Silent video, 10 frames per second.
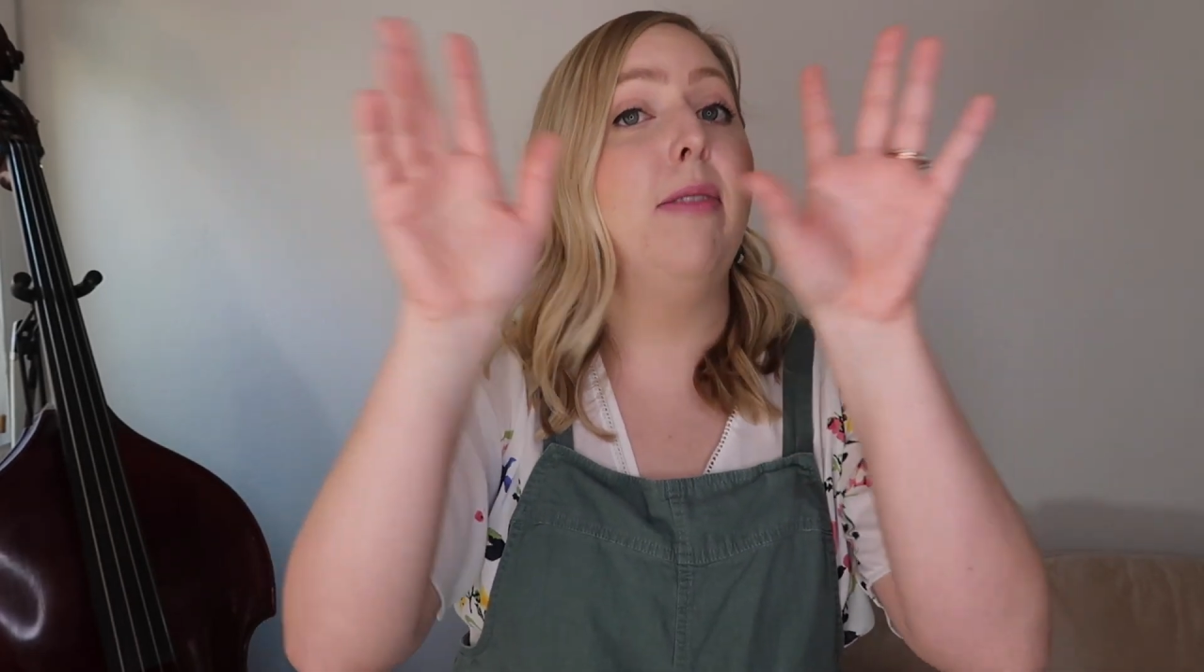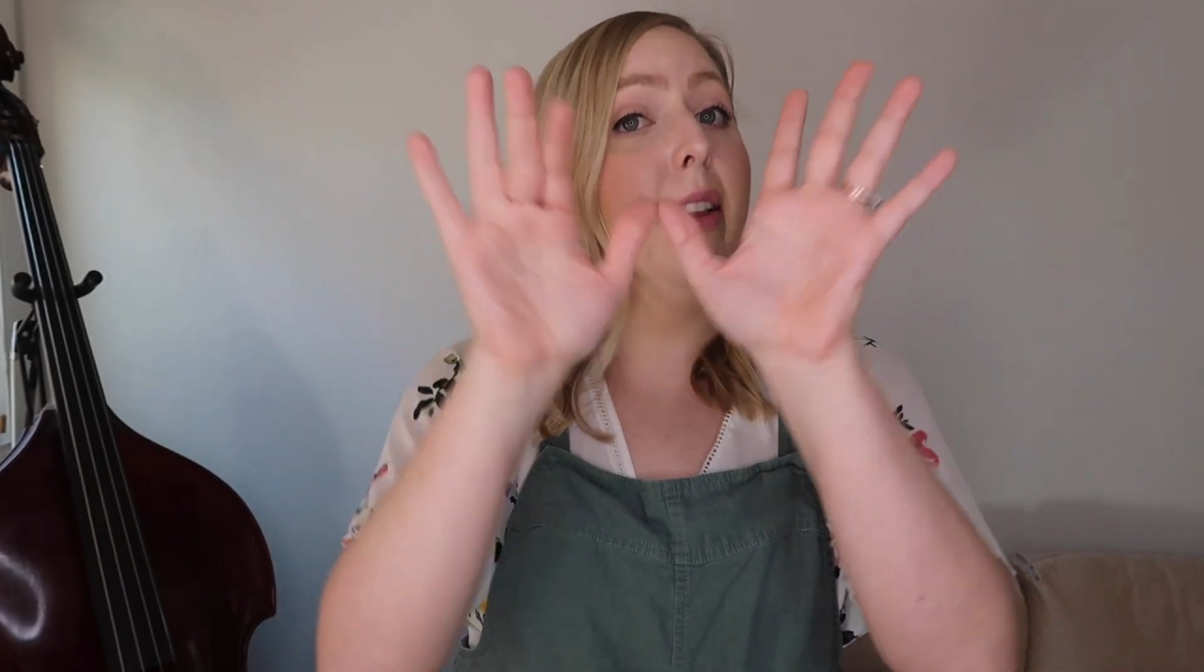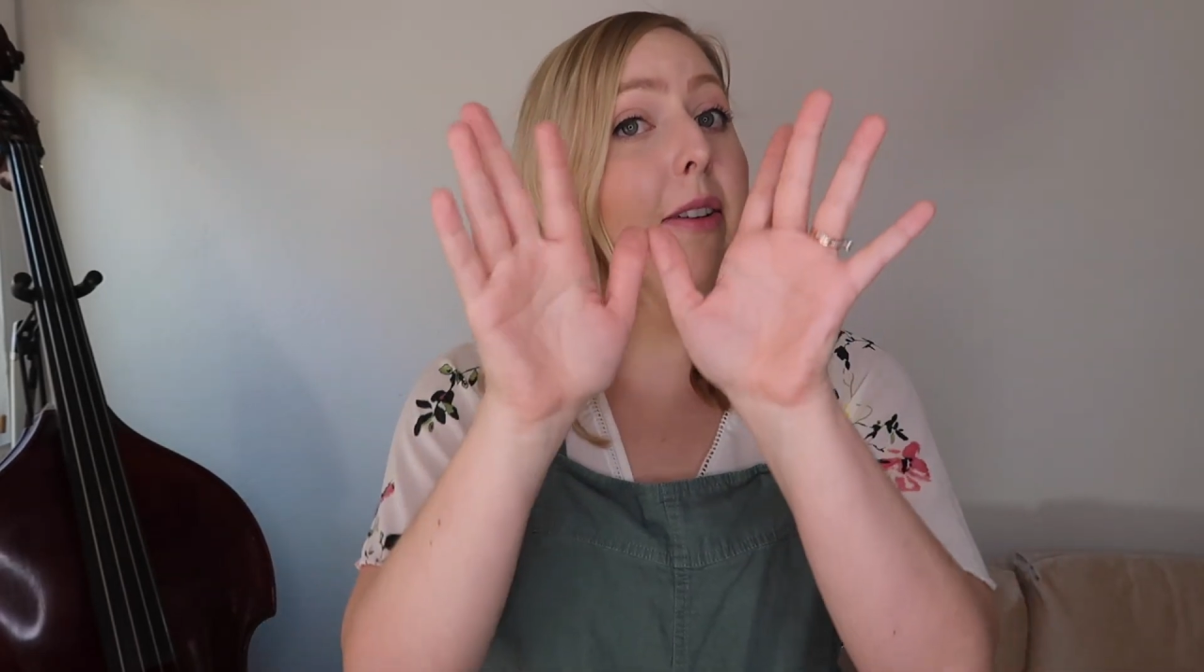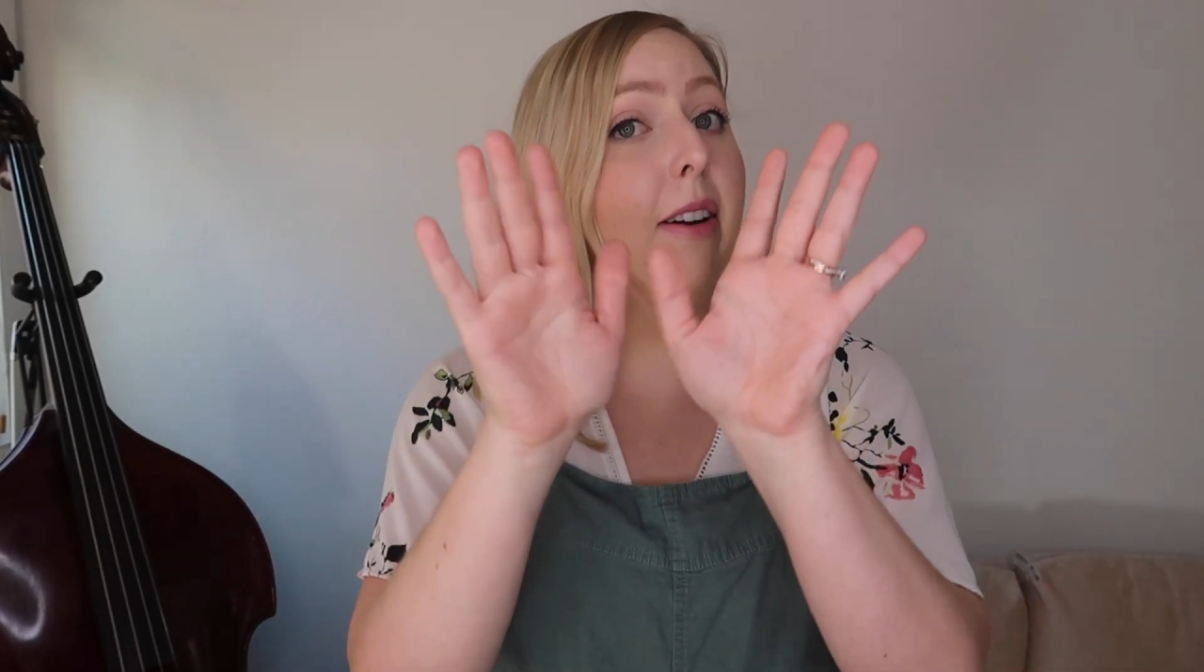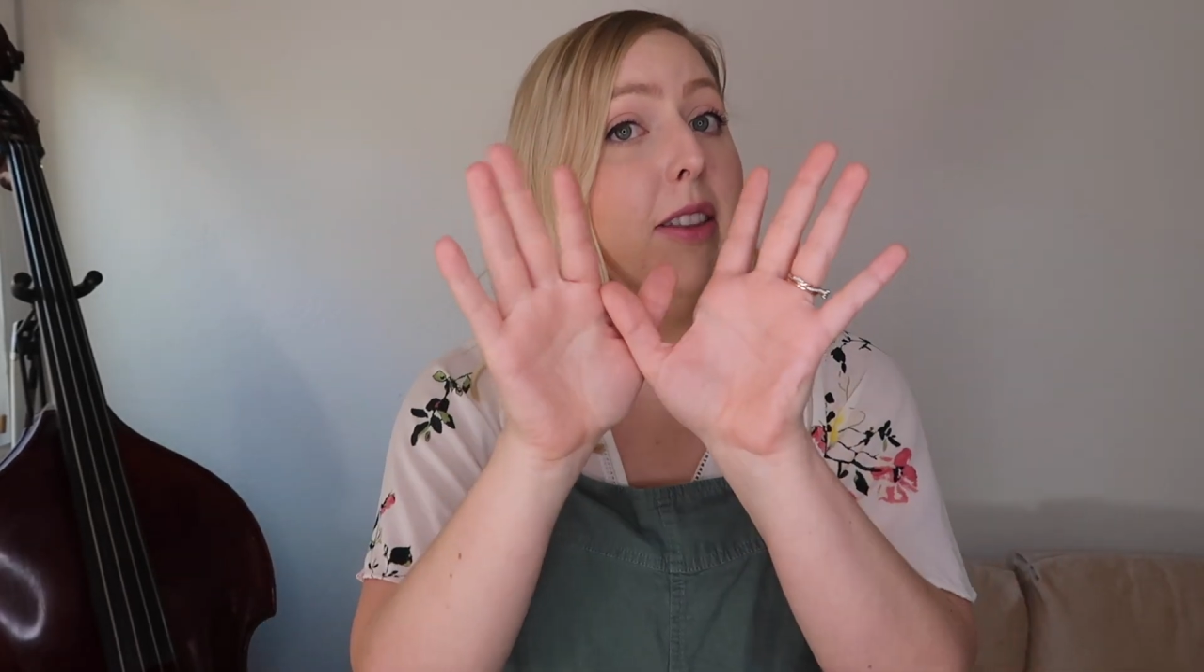
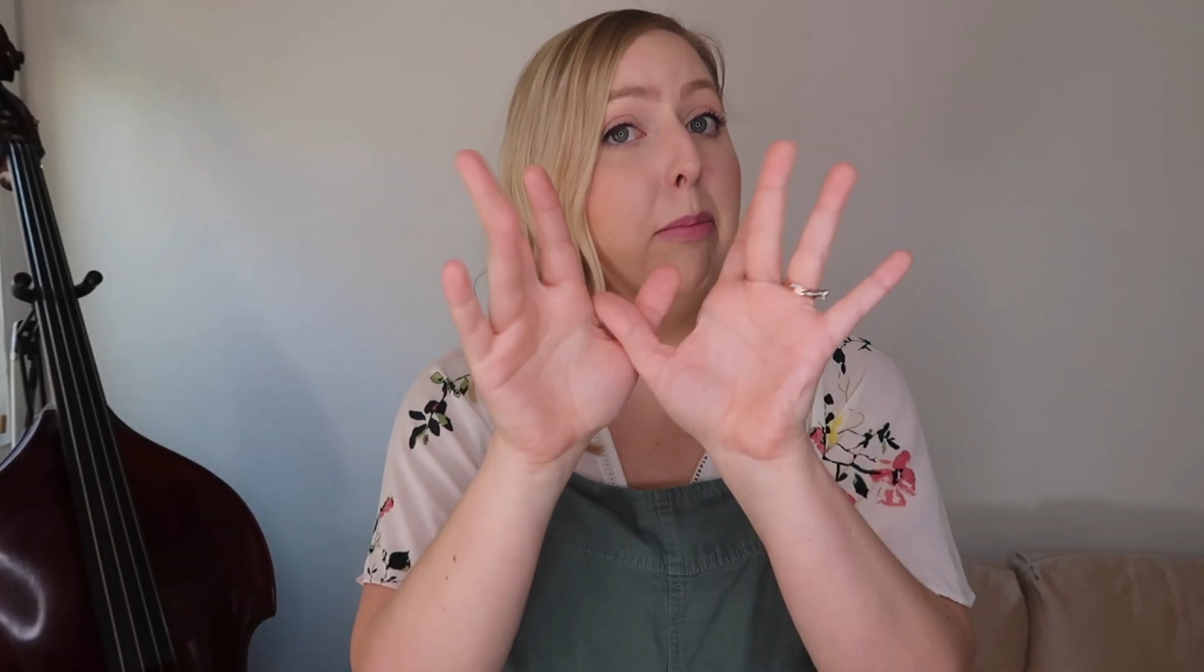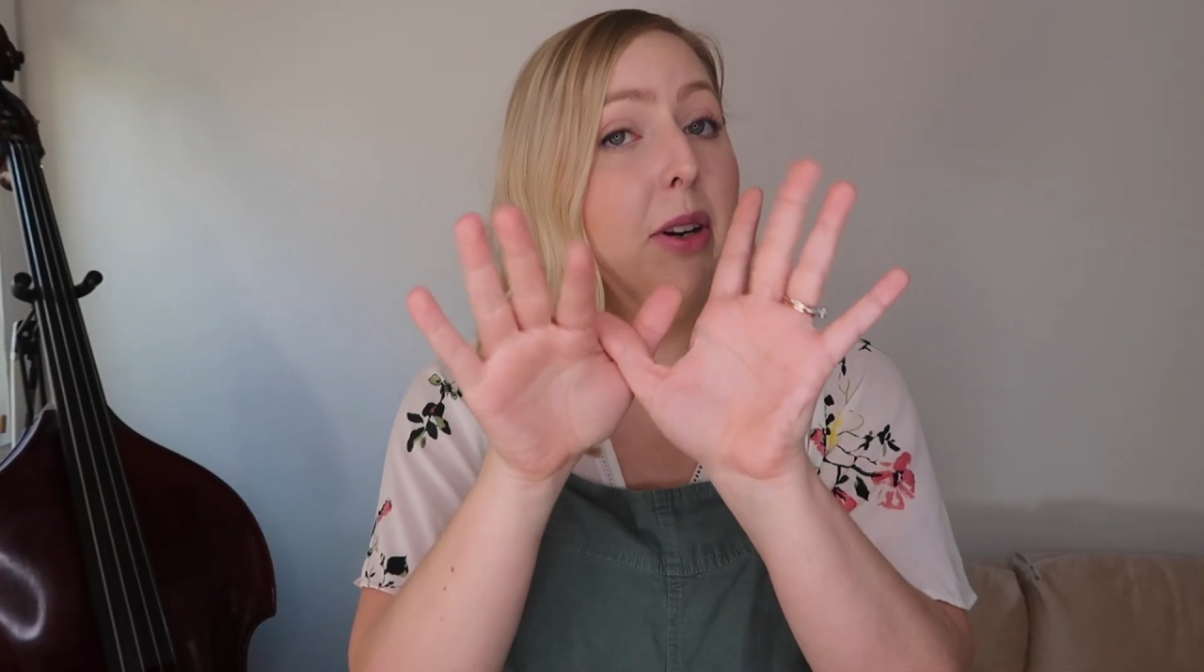feather on the